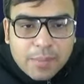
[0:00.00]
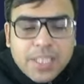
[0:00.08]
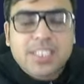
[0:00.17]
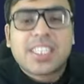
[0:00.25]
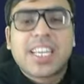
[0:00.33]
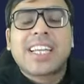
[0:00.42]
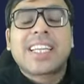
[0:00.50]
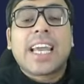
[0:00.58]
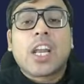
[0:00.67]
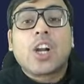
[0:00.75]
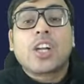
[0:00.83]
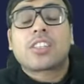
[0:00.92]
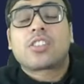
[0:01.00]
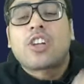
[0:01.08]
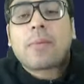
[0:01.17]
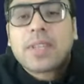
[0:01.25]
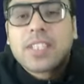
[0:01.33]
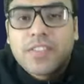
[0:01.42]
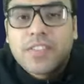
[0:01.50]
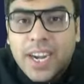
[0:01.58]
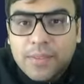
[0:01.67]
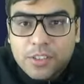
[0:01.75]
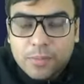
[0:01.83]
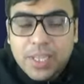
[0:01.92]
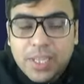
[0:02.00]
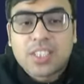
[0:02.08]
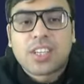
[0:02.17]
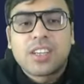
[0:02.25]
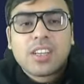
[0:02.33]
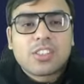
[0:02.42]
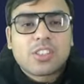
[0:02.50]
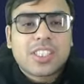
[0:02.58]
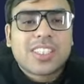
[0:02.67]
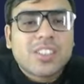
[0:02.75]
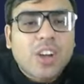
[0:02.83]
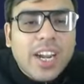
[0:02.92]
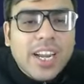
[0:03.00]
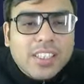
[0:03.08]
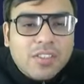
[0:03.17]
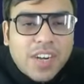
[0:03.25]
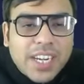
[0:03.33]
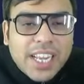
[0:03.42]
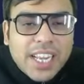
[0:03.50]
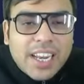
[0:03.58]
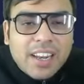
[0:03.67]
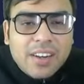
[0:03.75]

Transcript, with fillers: I mean, the state cannot stop his freedom of speech. So this is called as vertical.